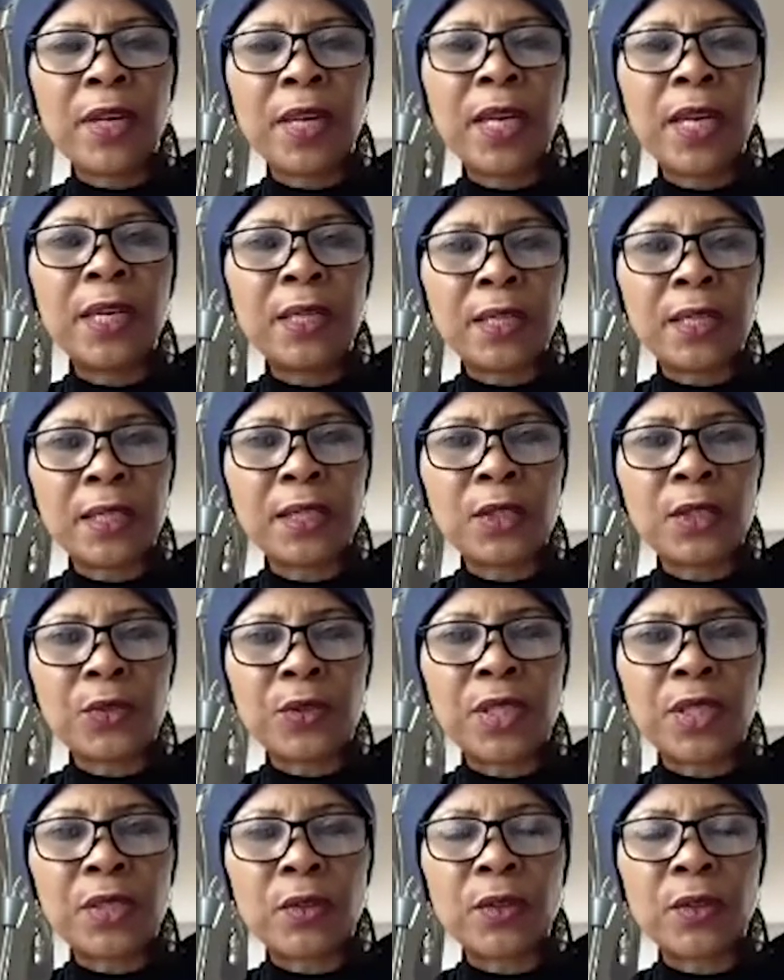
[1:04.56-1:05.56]

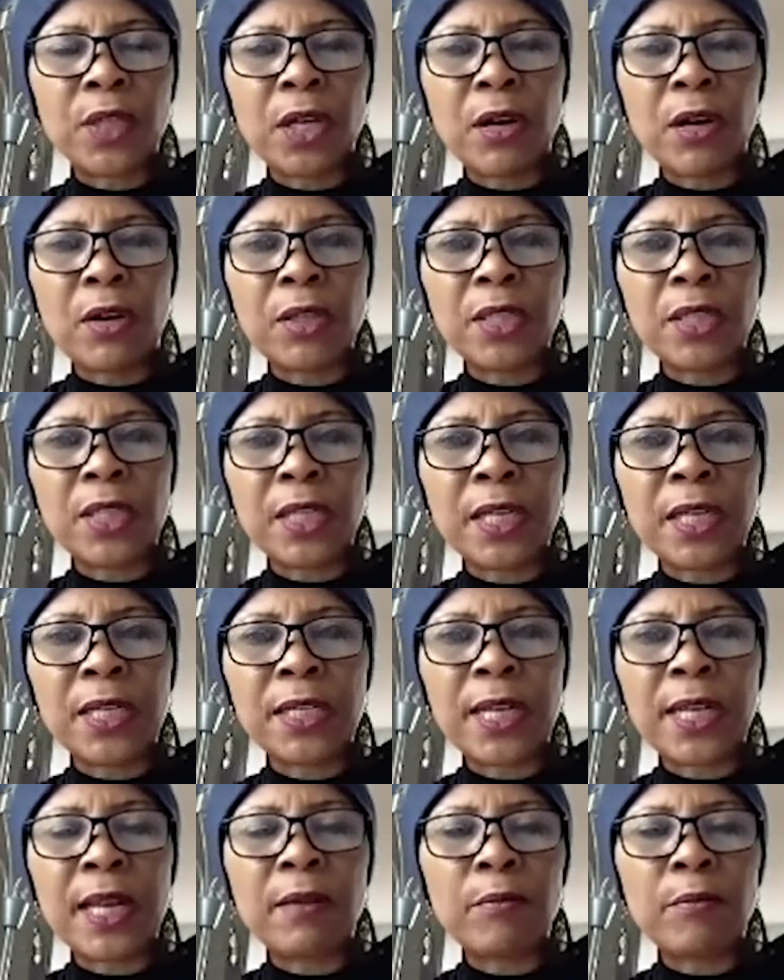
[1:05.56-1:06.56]
industries on the
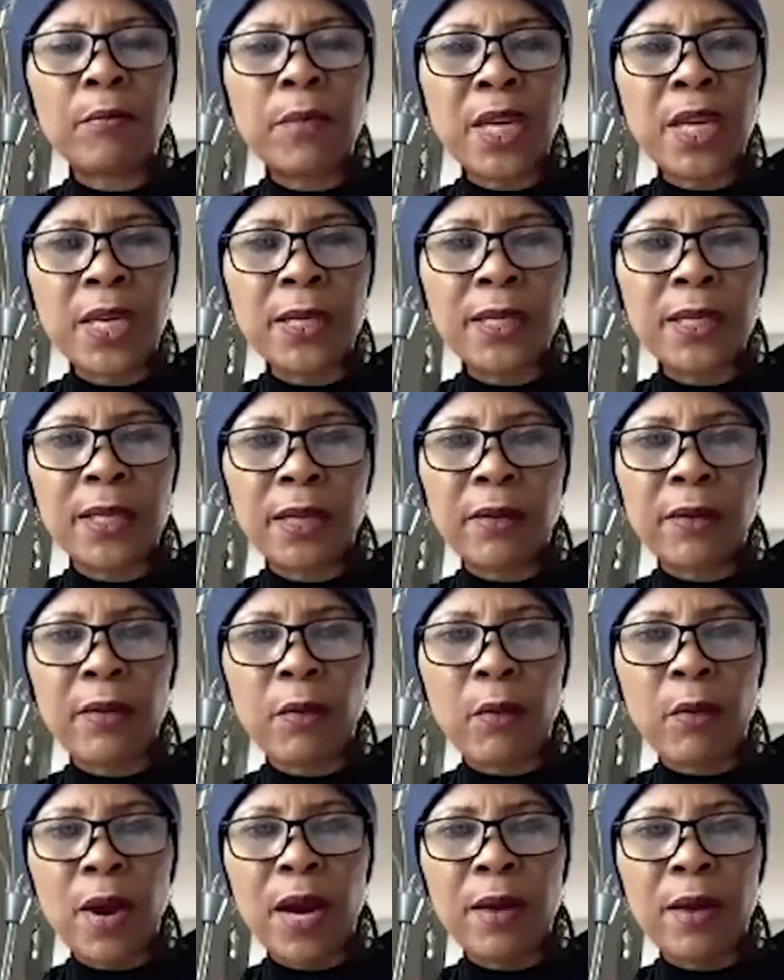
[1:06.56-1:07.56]
continent that meet the
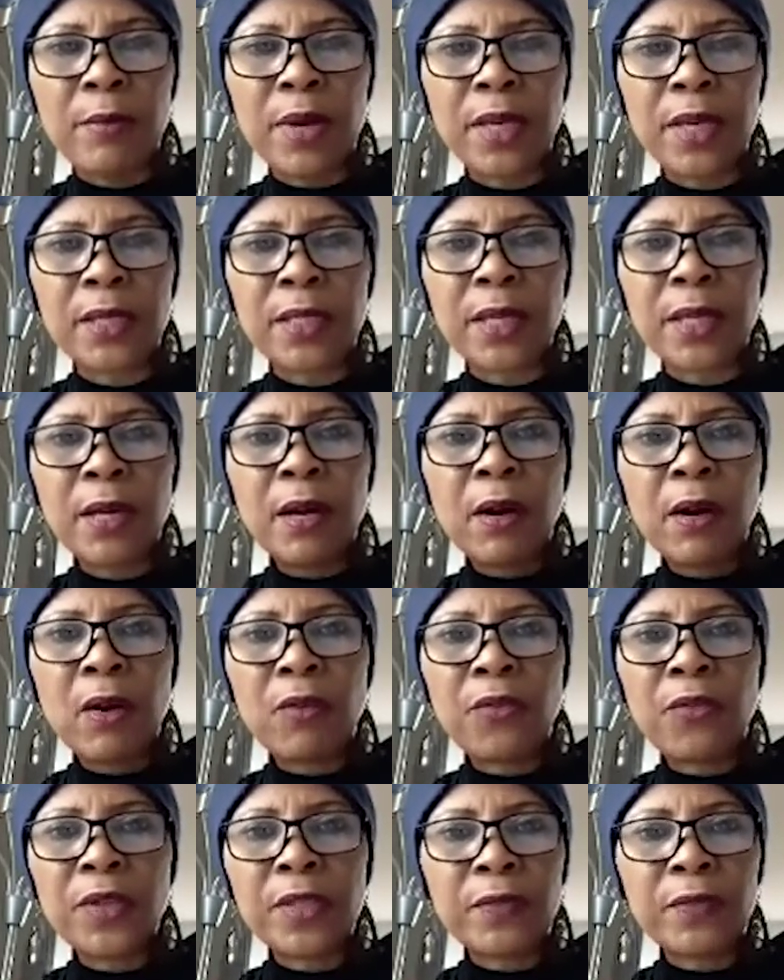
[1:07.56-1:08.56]
requirement
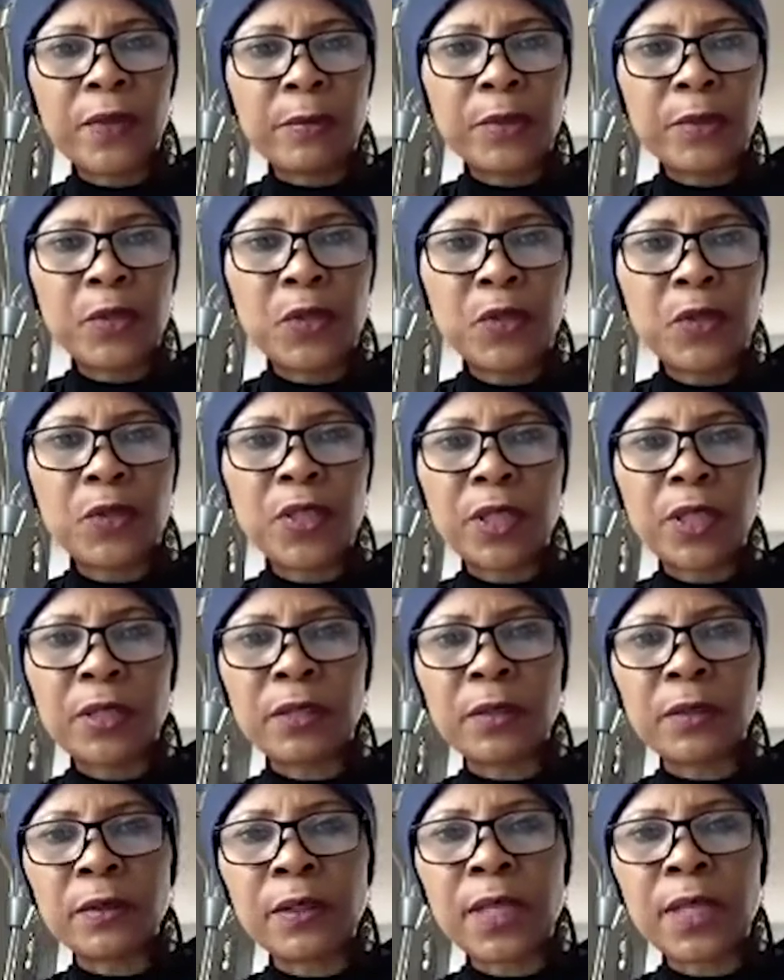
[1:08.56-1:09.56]
of its
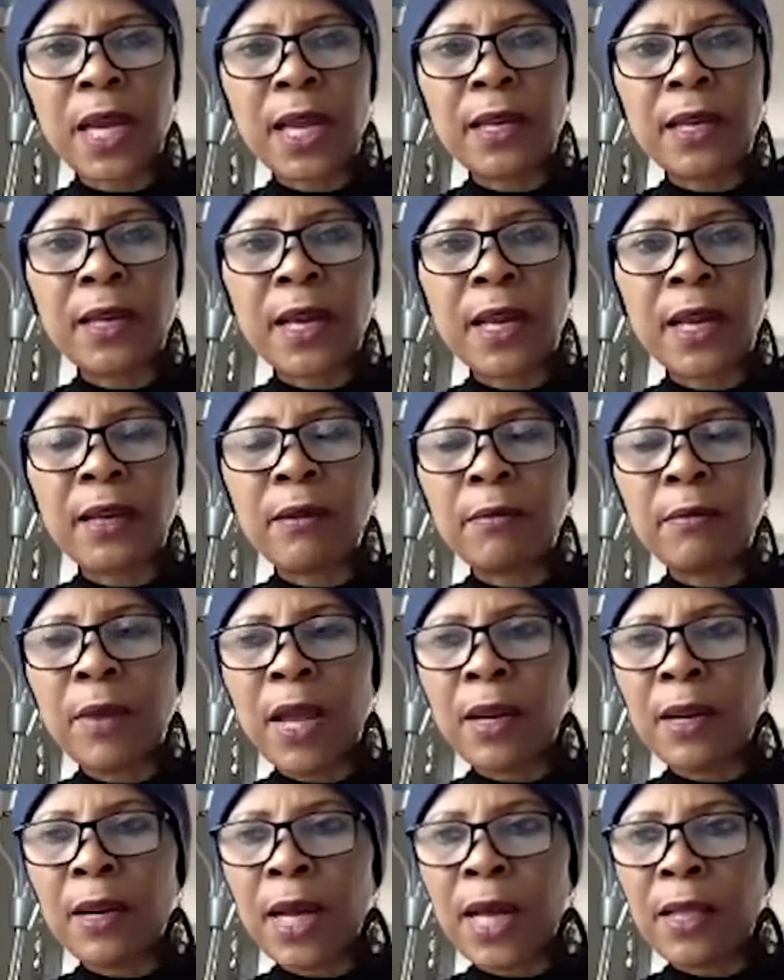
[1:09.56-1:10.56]
pharmaceuticals and
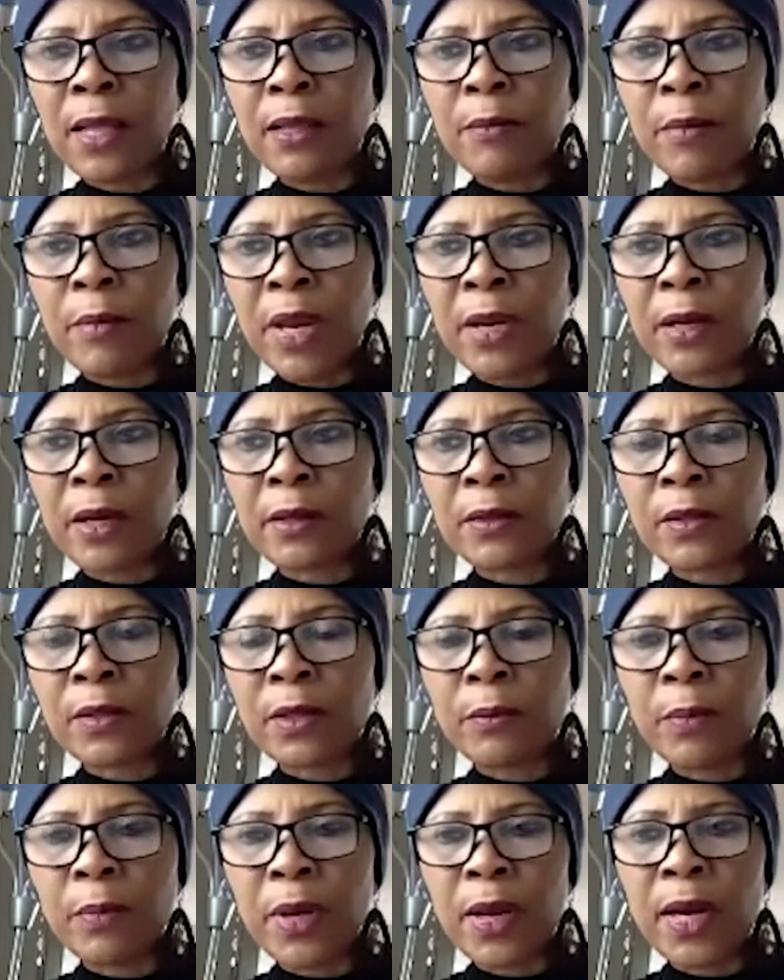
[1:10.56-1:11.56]
other medical
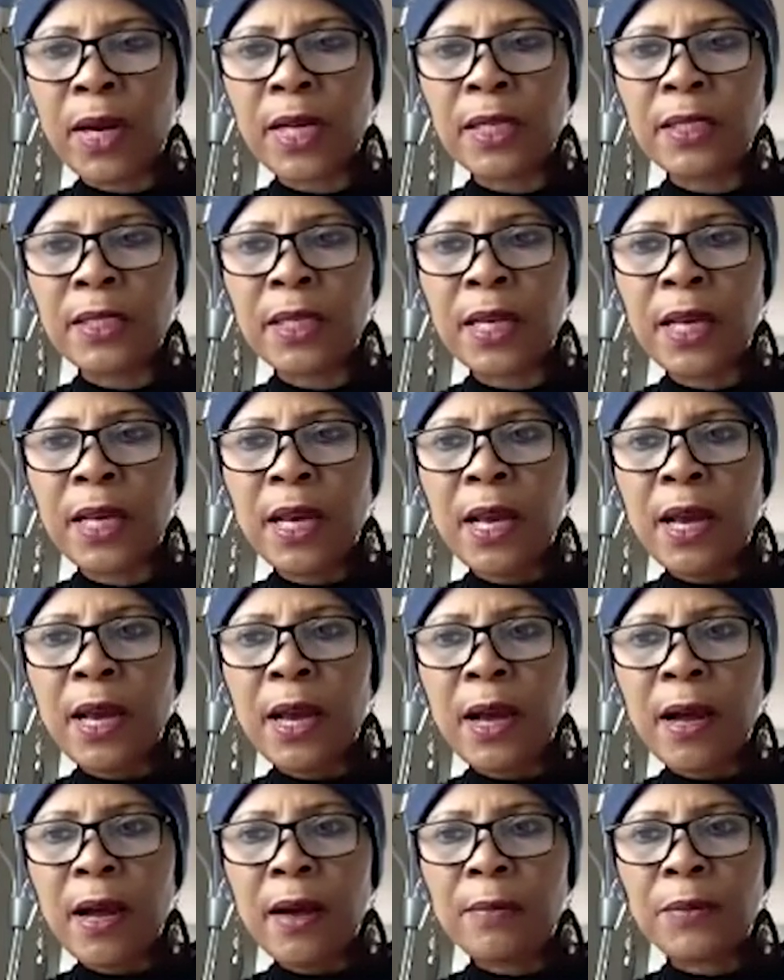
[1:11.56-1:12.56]
supplies.
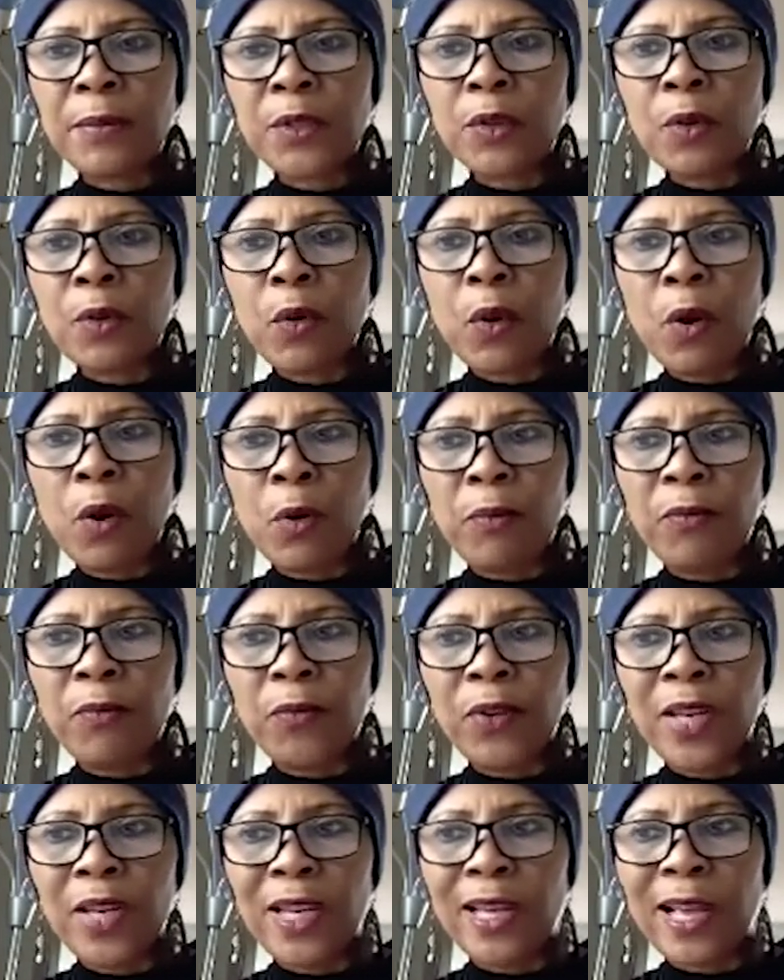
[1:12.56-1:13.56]
So
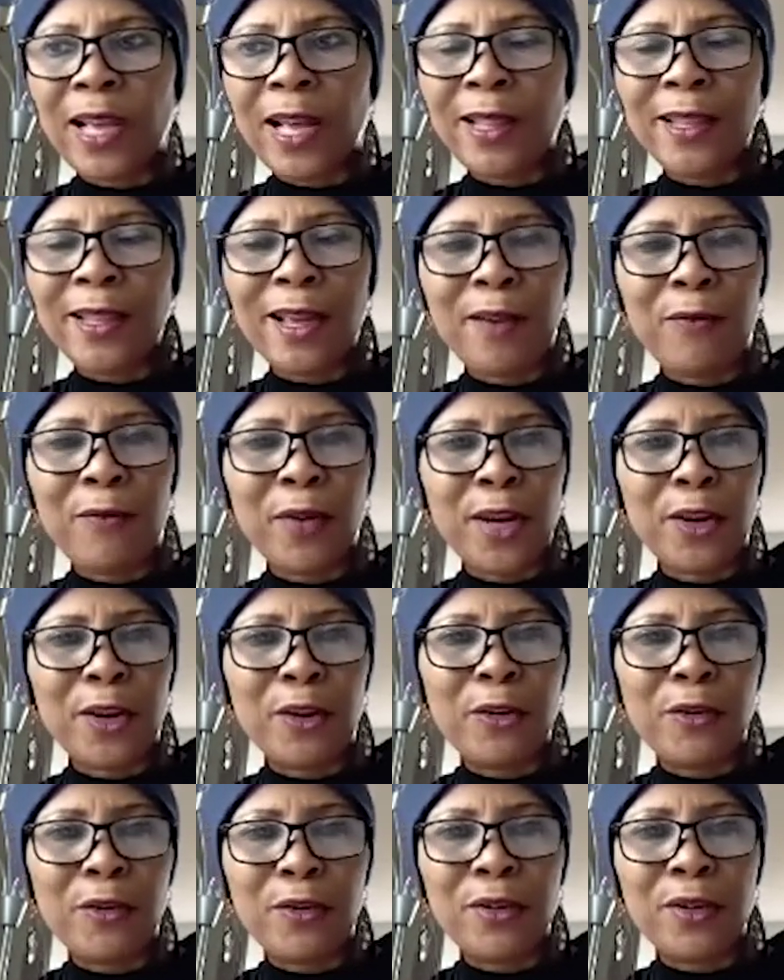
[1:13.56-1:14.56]
hopefully at the
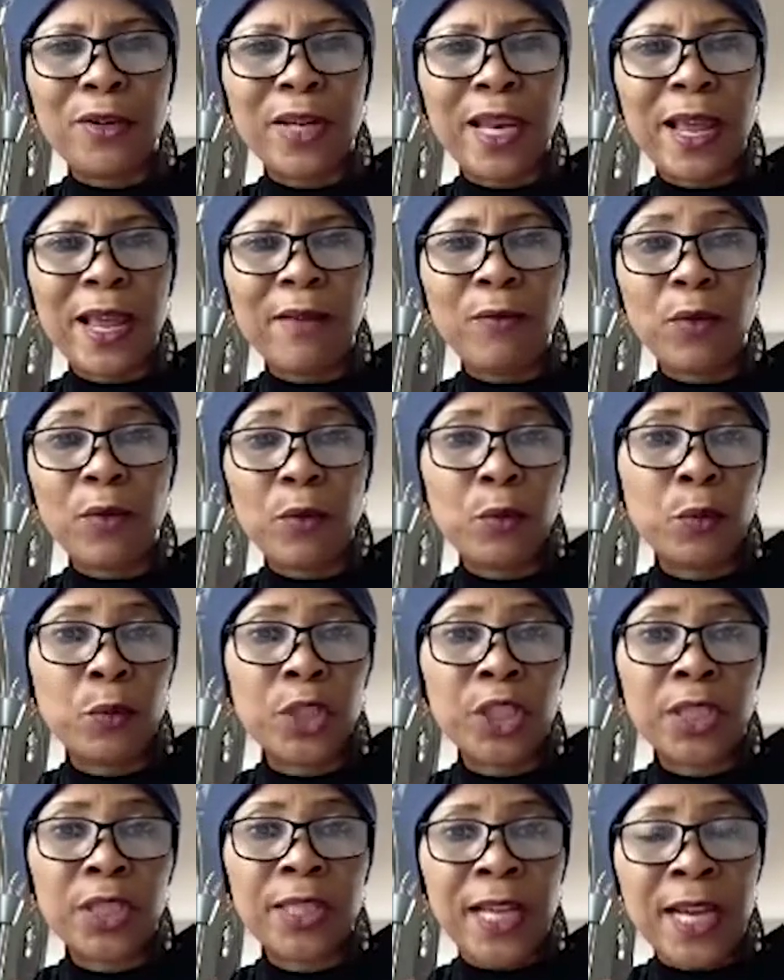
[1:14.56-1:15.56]
African Union level,
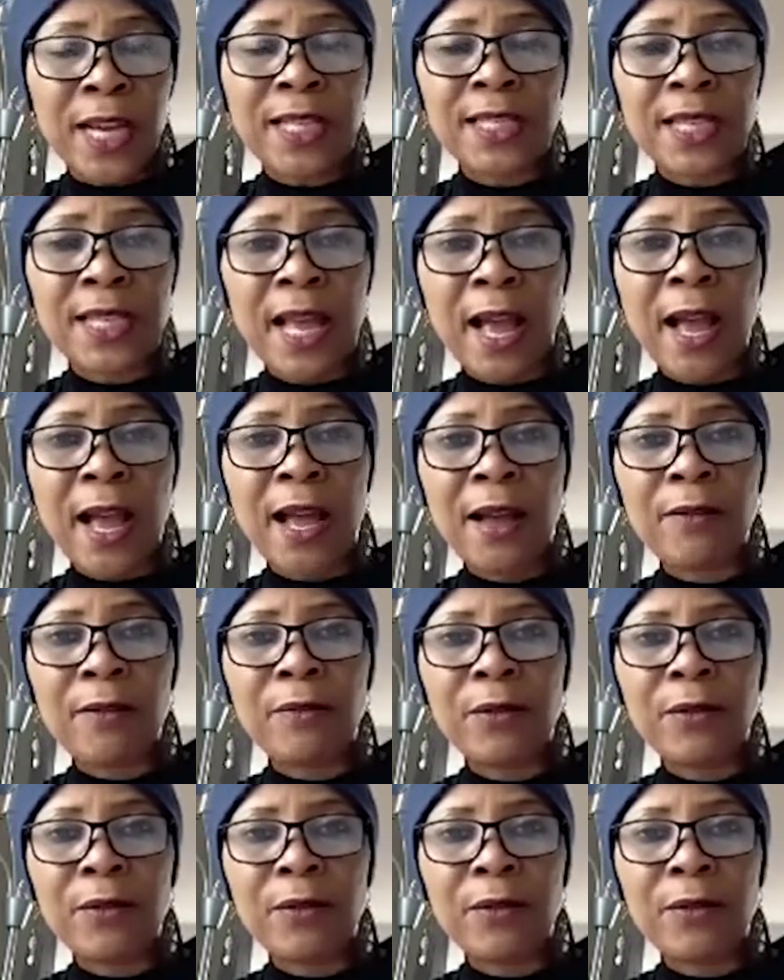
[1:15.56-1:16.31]
which does have